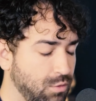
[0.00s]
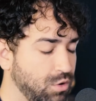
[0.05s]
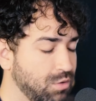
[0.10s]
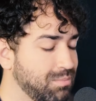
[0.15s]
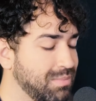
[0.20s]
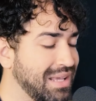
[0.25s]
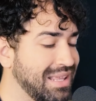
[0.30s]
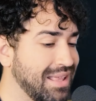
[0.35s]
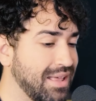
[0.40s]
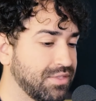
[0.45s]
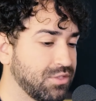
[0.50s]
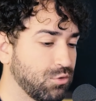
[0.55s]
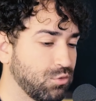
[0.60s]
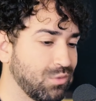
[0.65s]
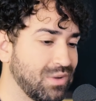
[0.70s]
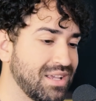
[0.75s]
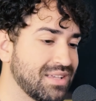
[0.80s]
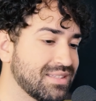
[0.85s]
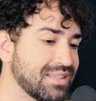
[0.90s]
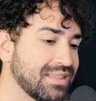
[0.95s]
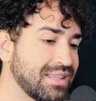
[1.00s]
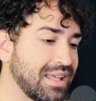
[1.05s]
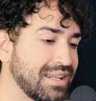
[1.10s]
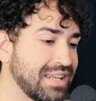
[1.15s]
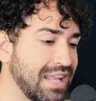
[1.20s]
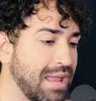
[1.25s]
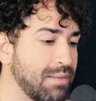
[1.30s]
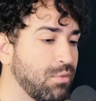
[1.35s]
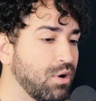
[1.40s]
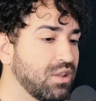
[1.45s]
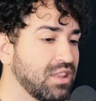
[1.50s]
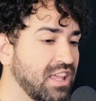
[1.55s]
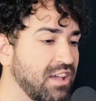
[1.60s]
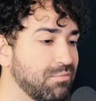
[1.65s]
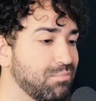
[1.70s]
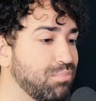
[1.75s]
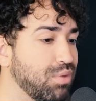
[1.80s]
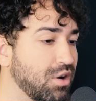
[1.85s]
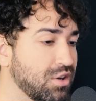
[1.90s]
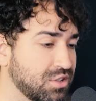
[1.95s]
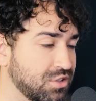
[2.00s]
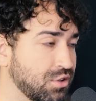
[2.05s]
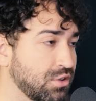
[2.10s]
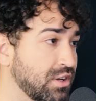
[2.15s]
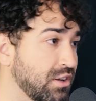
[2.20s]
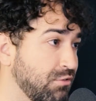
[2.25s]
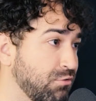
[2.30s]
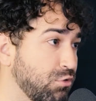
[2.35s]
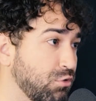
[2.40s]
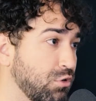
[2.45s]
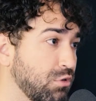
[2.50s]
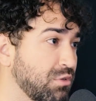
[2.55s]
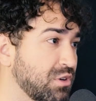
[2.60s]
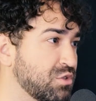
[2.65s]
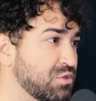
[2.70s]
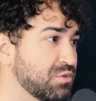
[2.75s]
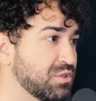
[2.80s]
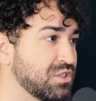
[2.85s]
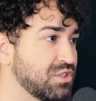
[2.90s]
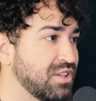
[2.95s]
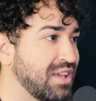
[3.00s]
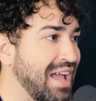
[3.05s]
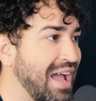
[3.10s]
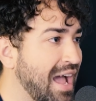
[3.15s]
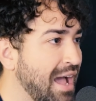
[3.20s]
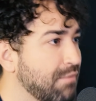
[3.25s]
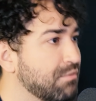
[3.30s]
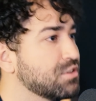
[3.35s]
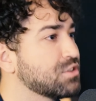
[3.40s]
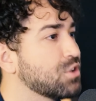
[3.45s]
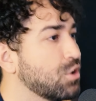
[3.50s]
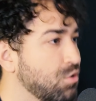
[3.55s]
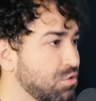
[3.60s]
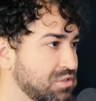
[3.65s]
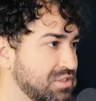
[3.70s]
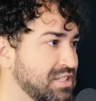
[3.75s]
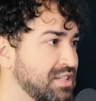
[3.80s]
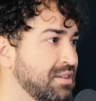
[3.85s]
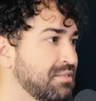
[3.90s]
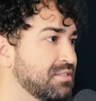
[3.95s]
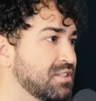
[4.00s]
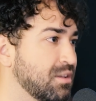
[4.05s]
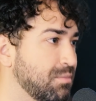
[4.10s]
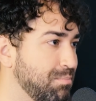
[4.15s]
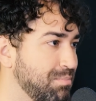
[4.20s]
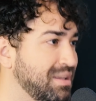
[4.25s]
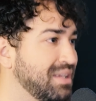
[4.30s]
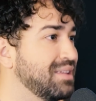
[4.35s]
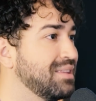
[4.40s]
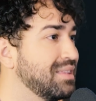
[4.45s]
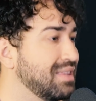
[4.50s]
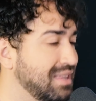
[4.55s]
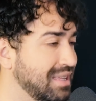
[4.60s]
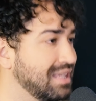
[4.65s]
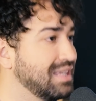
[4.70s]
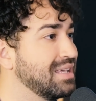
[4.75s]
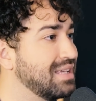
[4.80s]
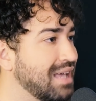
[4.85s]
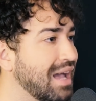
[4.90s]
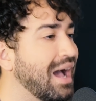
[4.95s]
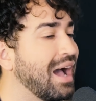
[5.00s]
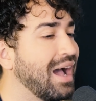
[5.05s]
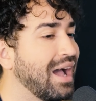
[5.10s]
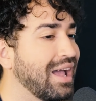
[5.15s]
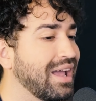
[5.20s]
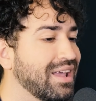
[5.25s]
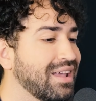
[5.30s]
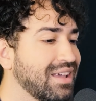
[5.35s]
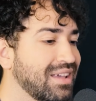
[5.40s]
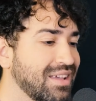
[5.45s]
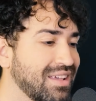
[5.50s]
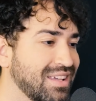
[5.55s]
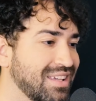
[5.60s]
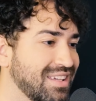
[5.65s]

It would mean that the reason that Neymar left Barcelona for, which was to have his own team, to be the guy,